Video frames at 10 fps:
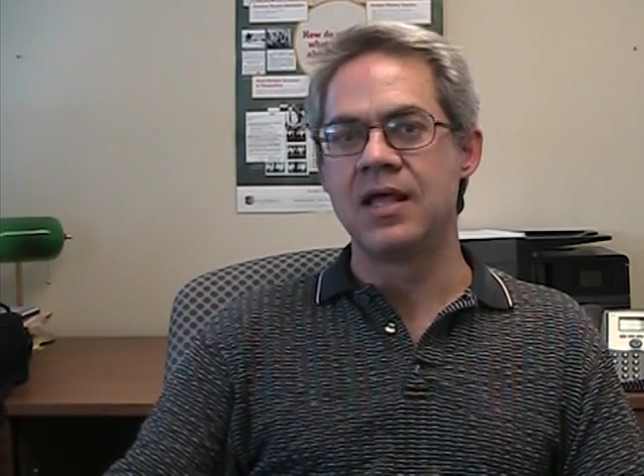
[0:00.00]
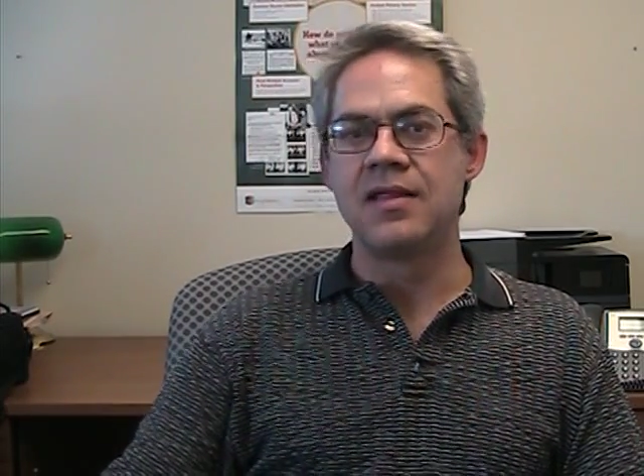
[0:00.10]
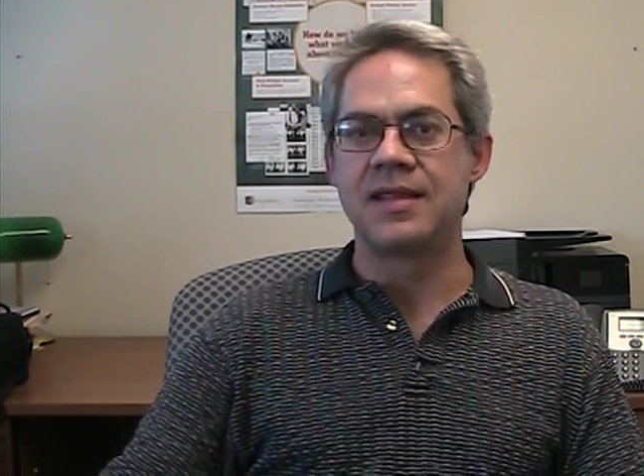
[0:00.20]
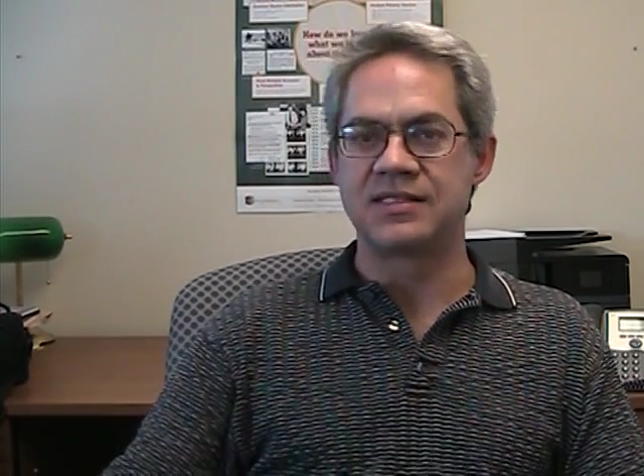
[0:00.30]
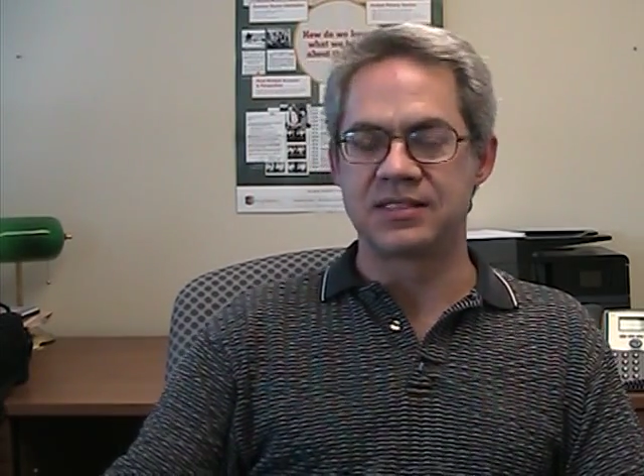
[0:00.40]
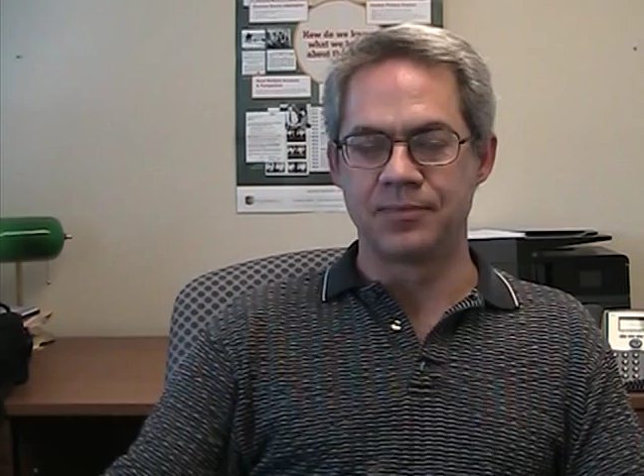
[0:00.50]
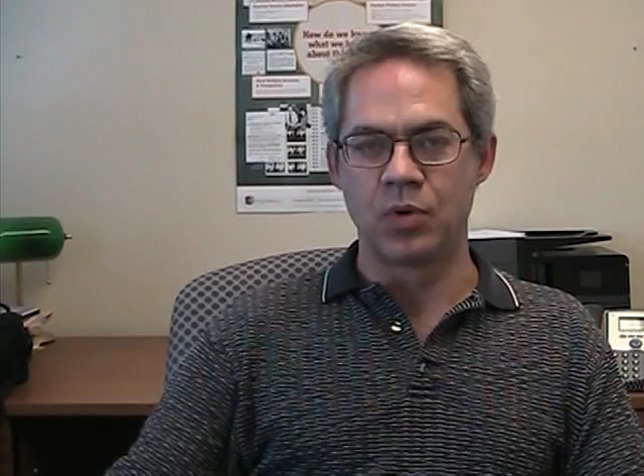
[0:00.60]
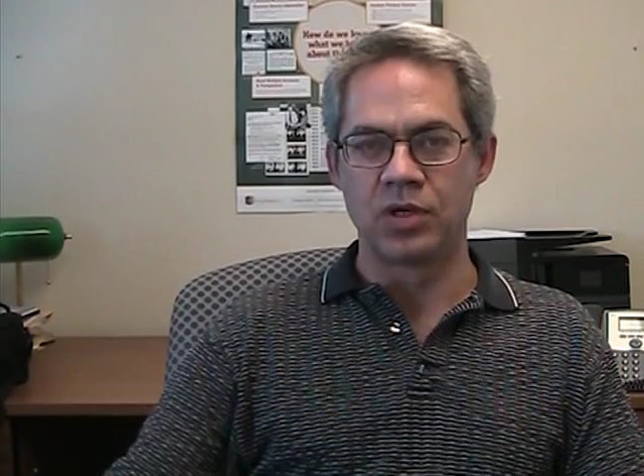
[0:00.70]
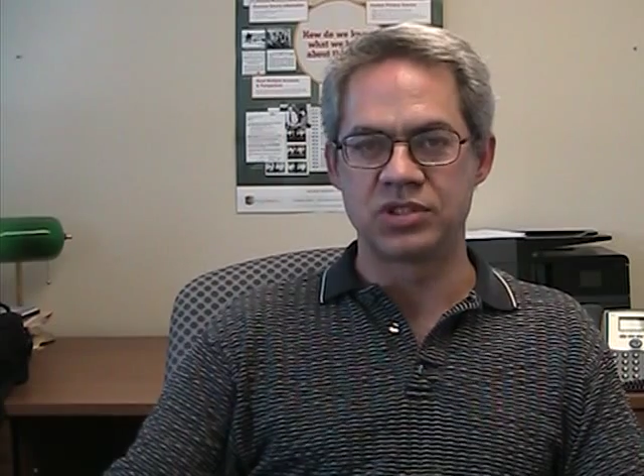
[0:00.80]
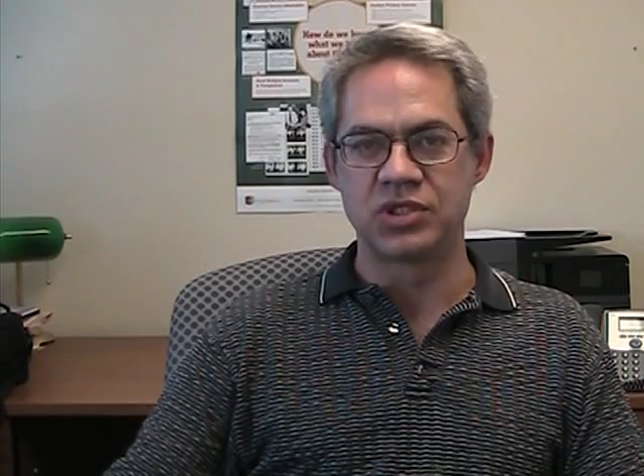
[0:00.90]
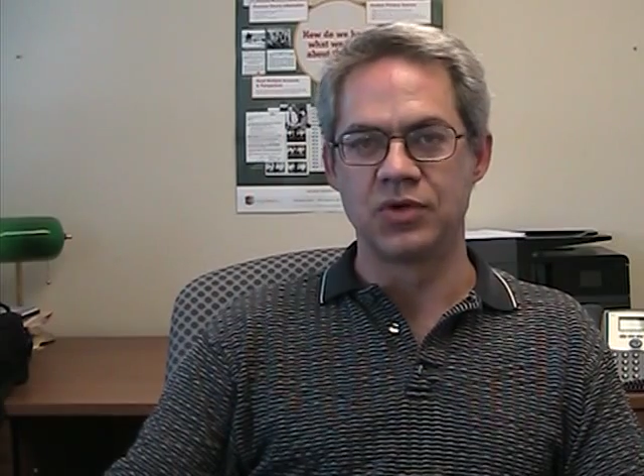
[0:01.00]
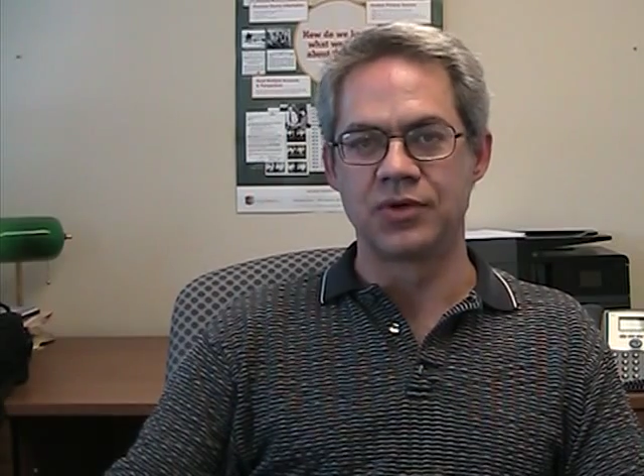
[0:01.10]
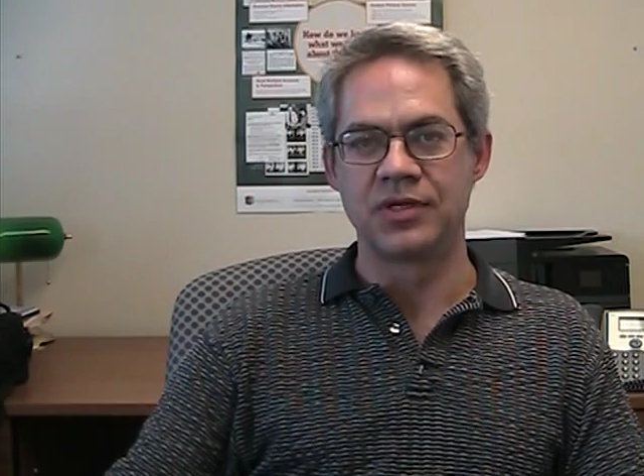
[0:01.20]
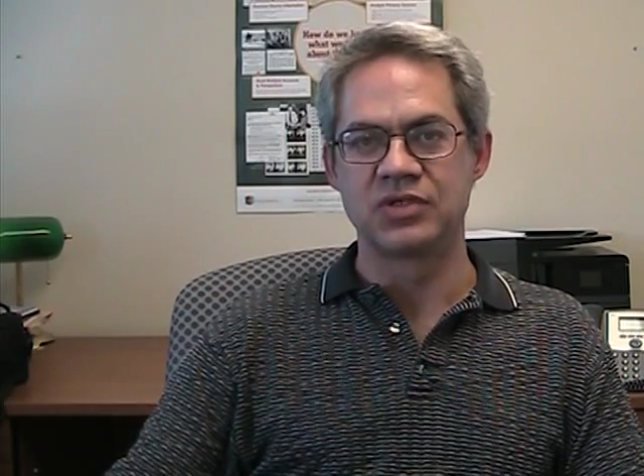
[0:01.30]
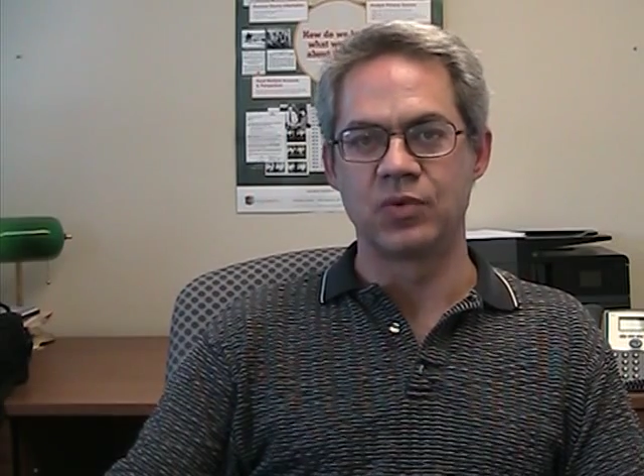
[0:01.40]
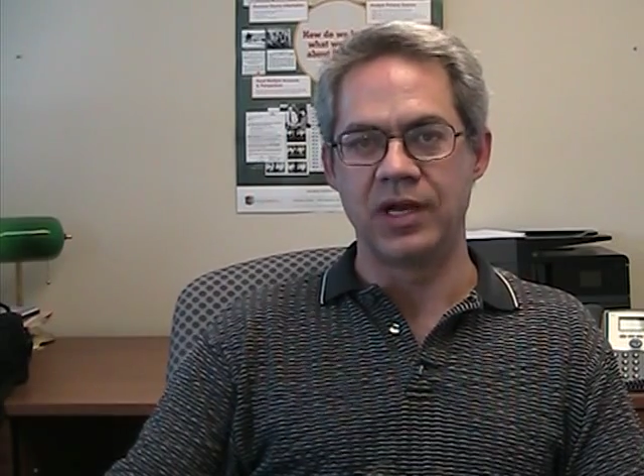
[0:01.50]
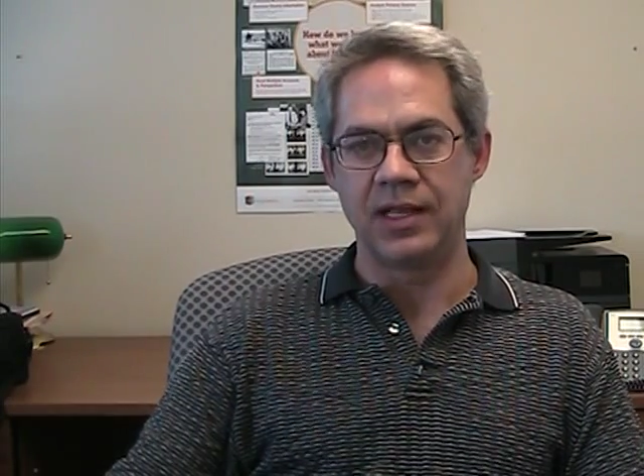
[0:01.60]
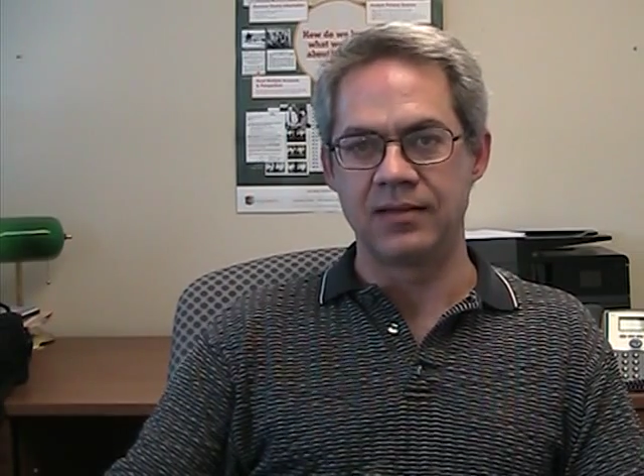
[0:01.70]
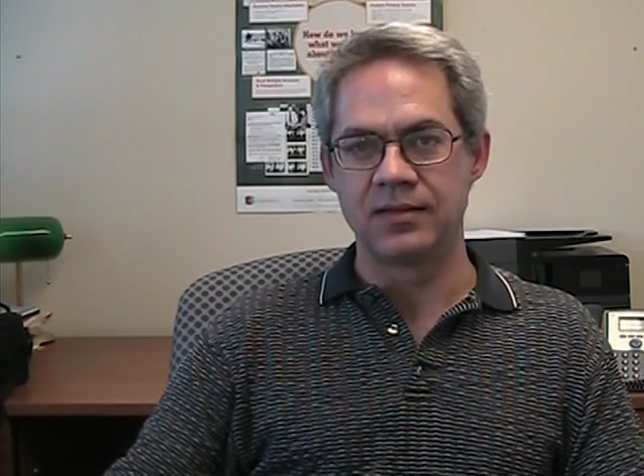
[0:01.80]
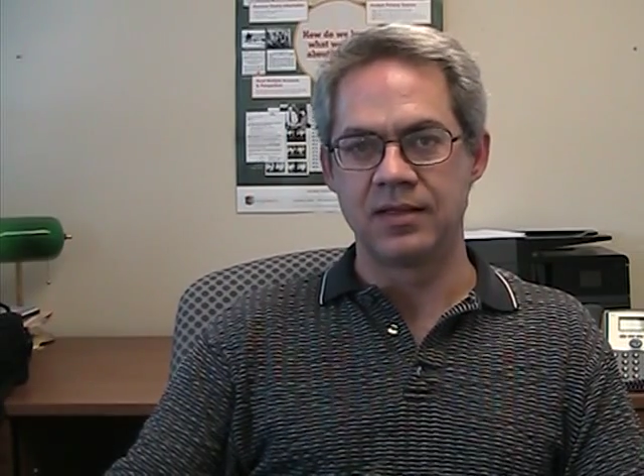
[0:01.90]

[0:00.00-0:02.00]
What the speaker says: that support children's reading.